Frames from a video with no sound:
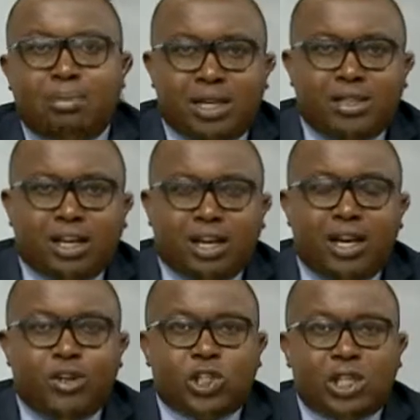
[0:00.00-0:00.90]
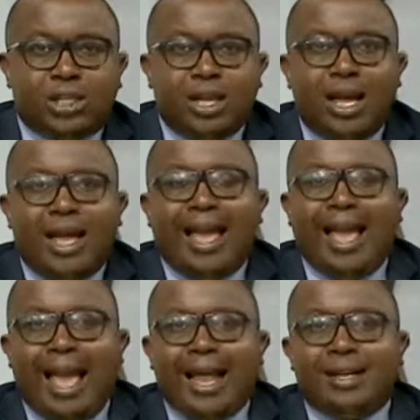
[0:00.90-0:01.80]
blood circulation,
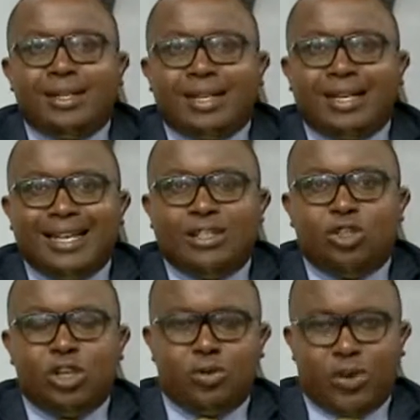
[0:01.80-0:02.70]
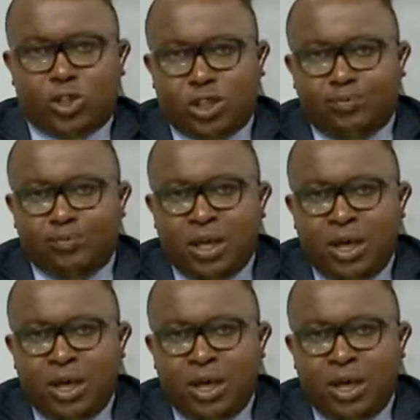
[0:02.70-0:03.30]
and heat generation.